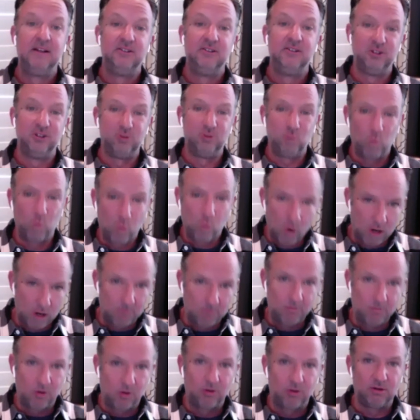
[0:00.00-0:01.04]
There's one
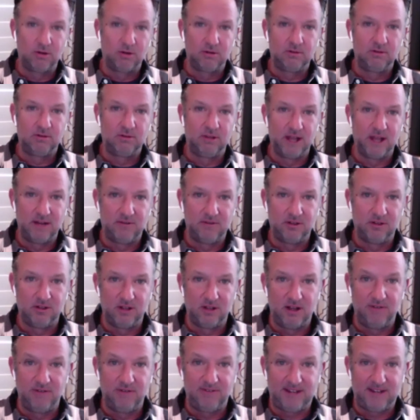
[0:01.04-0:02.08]
more level
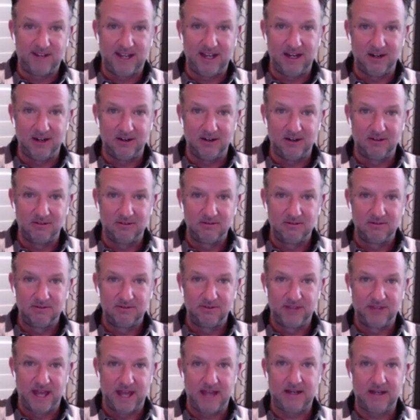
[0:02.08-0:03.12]
of care
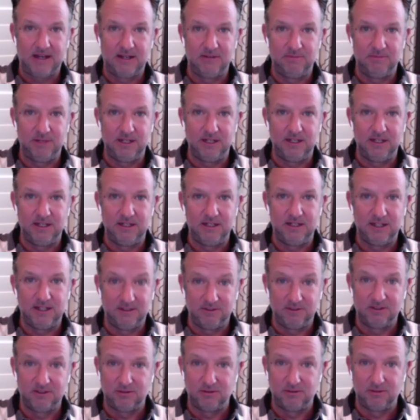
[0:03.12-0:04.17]
that can be
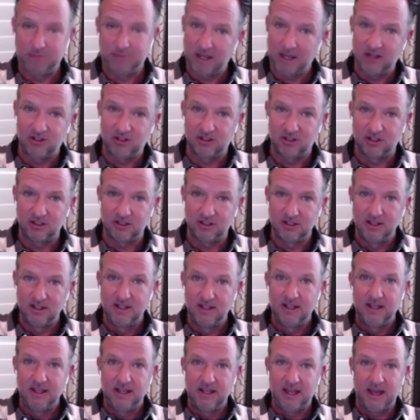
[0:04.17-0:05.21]
given to a patient
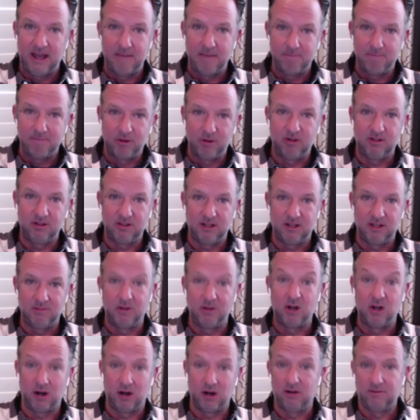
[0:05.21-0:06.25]
and putting them
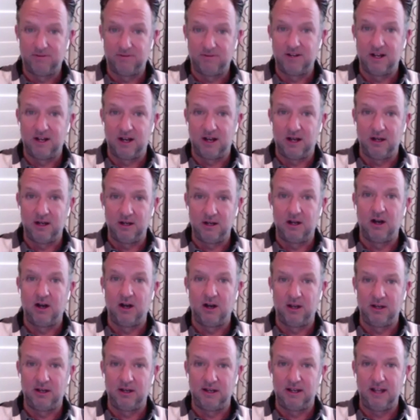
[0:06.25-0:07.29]
on our on
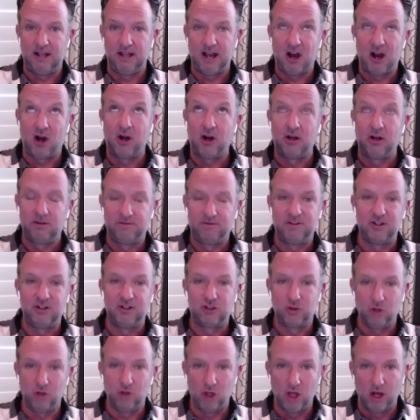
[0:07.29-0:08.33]
on
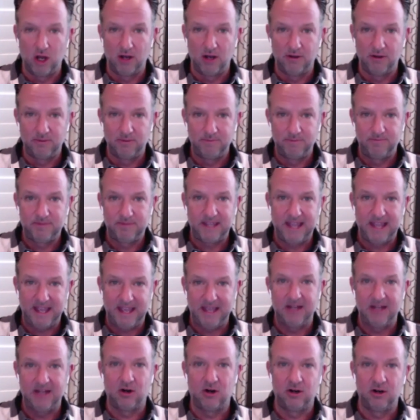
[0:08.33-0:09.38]
artificial lung
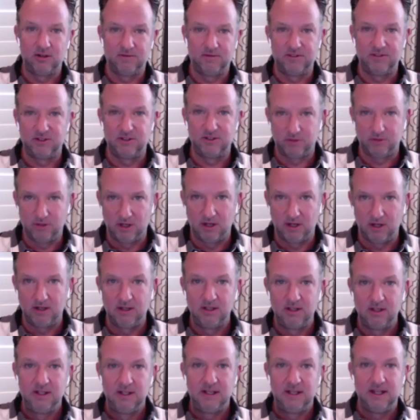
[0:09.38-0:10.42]
and artificial lung
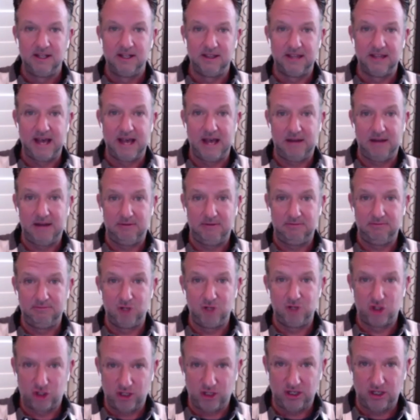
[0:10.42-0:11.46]
and that
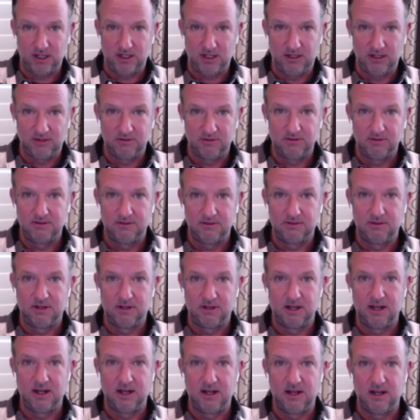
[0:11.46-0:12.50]
machine
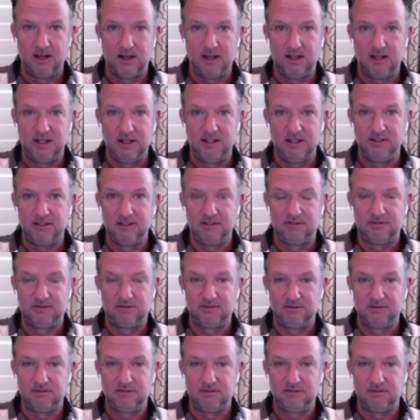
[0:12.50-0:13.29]
uh, is